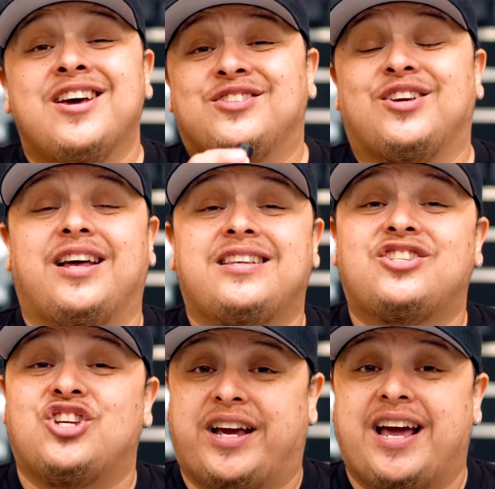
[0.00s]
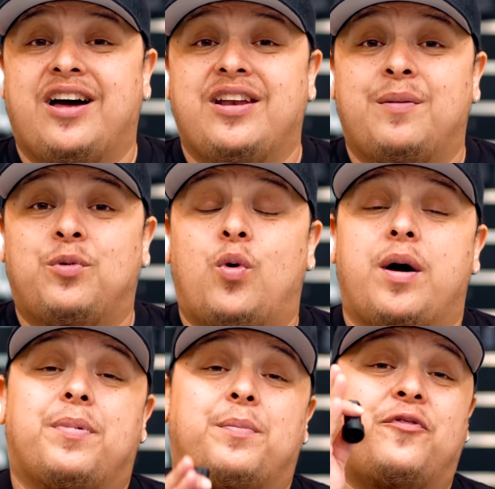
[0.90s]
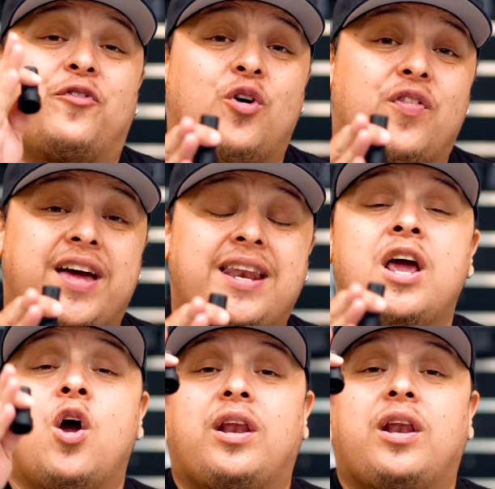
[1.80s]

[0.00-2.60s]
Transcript: So let's check out number 1. But before then,